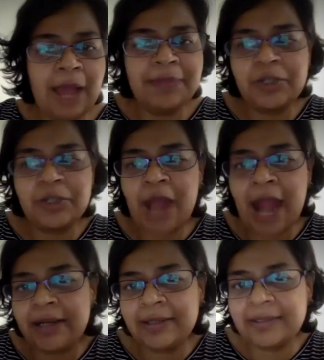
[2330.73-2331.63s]
just going to
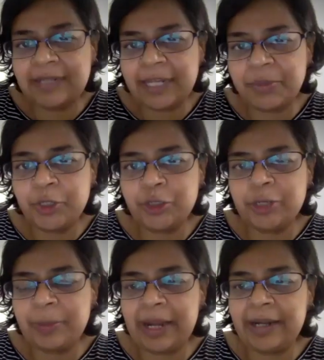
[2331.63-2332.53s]
add a disclaimer to
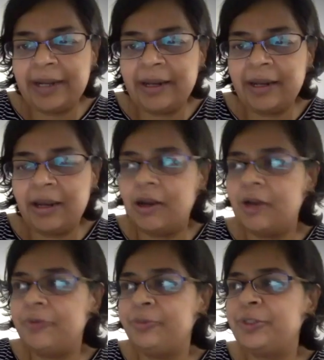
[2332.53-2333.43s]
Repair Day,
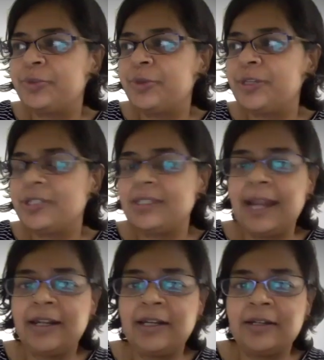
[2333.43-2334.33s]
which was
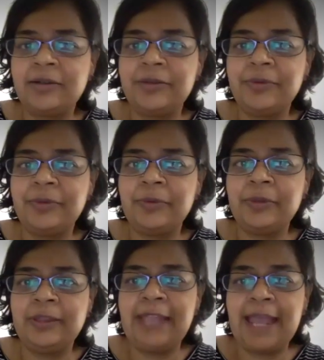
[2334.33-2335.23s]
that
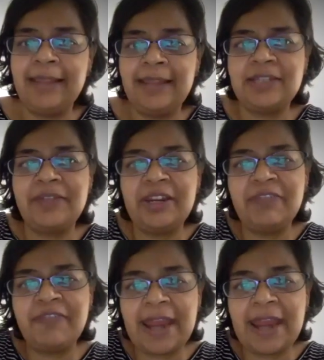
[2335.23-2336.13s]
there's a very
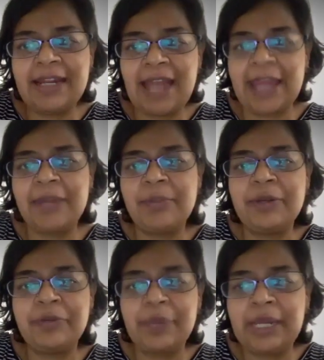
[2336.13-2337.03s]
fine line
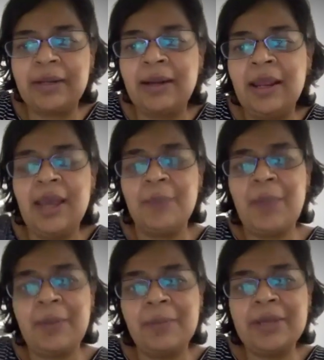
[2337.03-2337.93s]
between
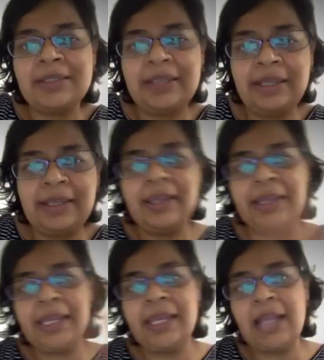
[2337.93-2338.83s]
members thinking
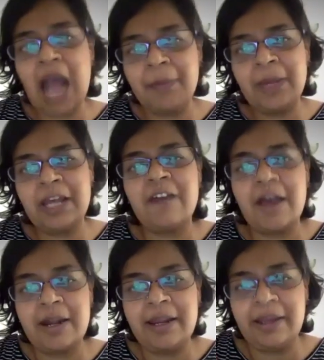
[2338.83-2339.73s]
ki kaam
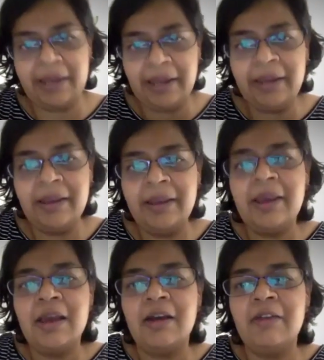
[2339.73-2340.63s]
karwa rahe hain.
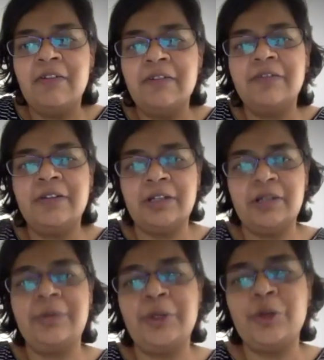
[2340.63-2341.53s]

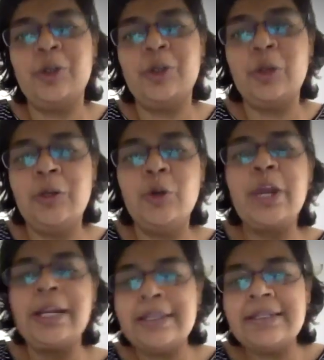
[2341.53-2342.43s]
Look
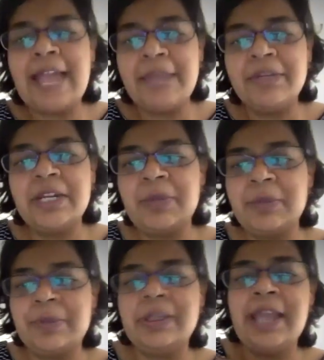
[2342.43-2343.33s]
at these library
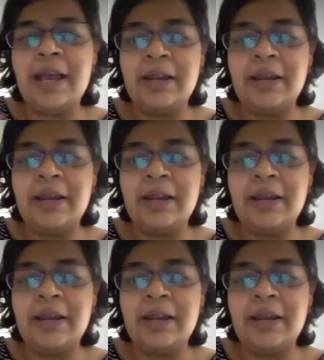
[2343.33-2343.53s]
people. They are